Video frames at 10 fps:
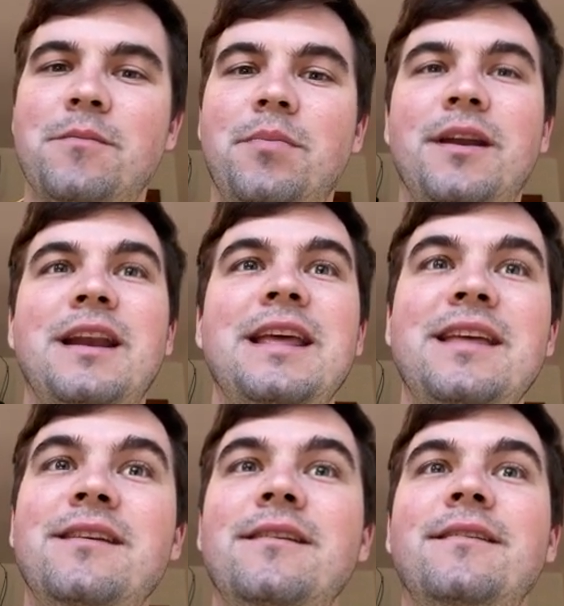but it
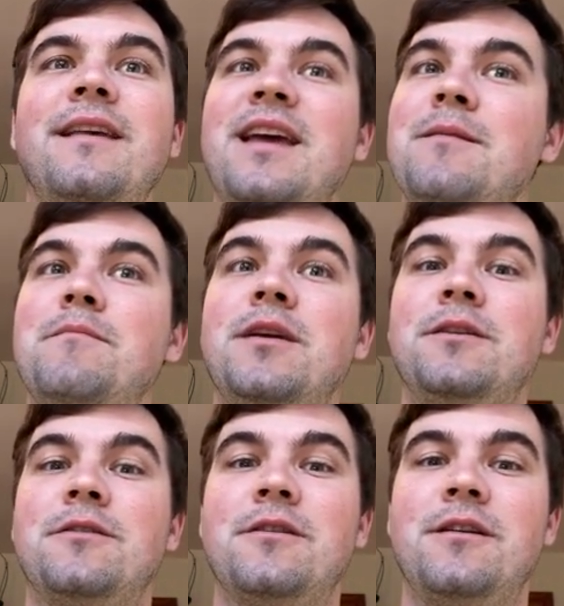is a
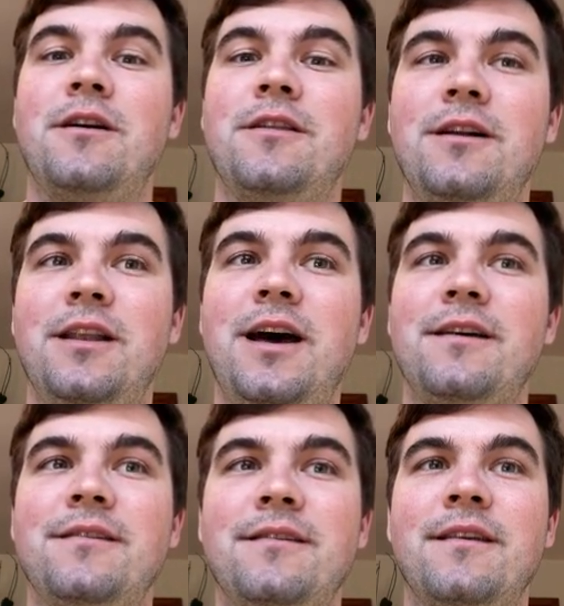mirror
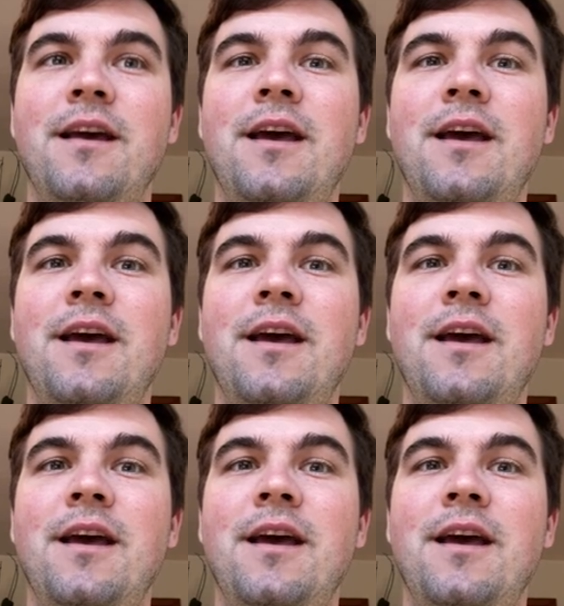nonetheless.